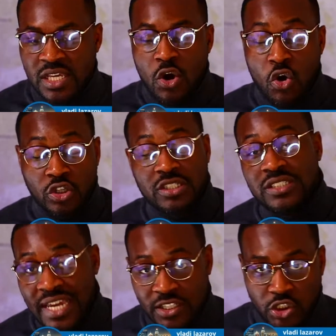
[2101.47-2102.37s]
or
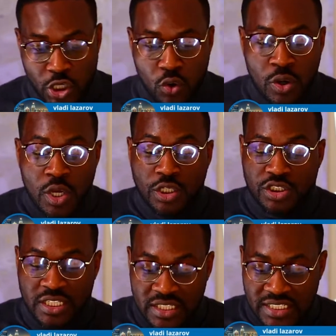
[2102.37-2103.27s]
today's show. So
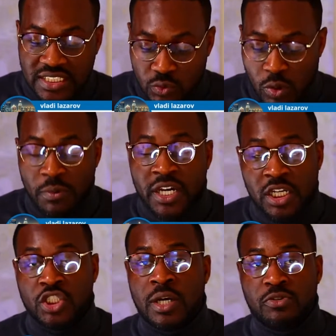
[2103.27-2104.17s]
this is what we're going to
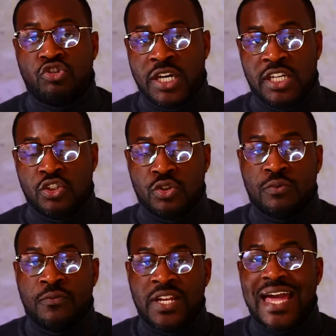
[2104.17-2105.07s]
jump straight into.
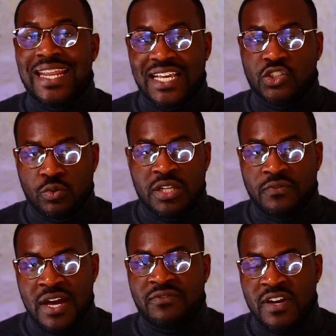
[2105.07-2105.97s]
Vlad has
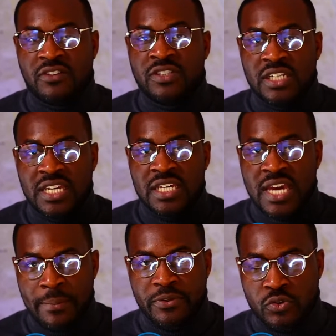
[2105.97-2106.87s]
25,000 in
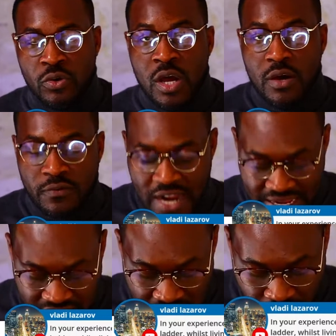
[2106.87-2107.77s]
capital. Vlad,
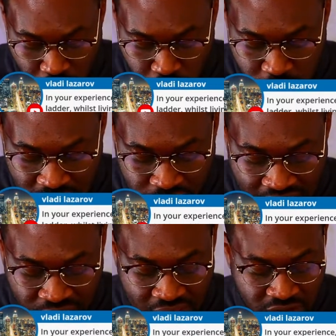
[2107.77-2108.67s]
if your
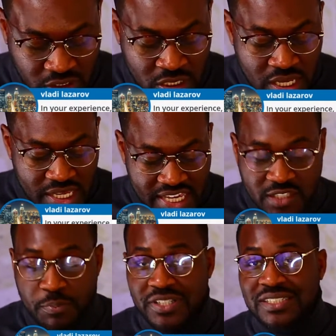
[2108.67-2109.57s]
25,000 is
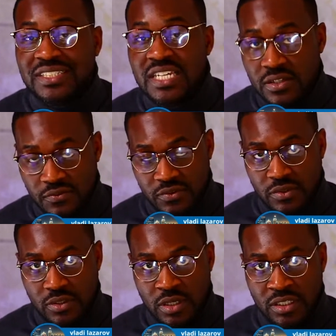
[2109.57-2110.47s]
perceived,
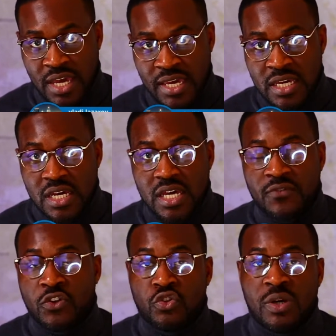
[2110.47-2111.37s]
okay, if your
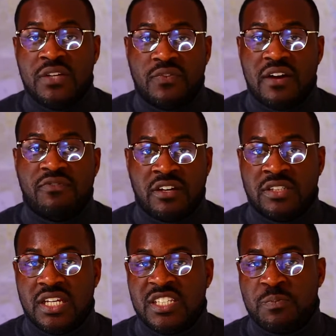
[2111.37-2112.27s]
25,000
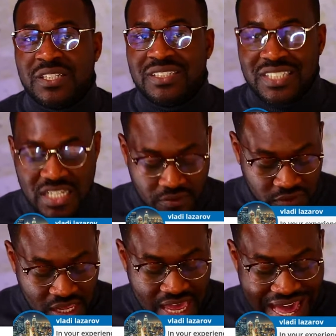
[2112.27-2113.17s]
is perceived
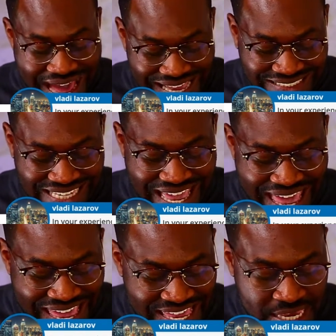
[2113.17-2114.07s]
as
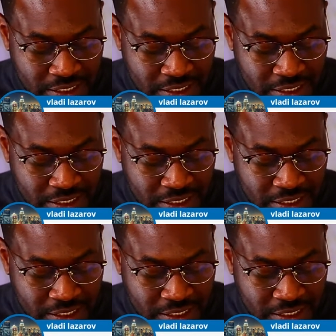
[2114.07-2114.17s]
a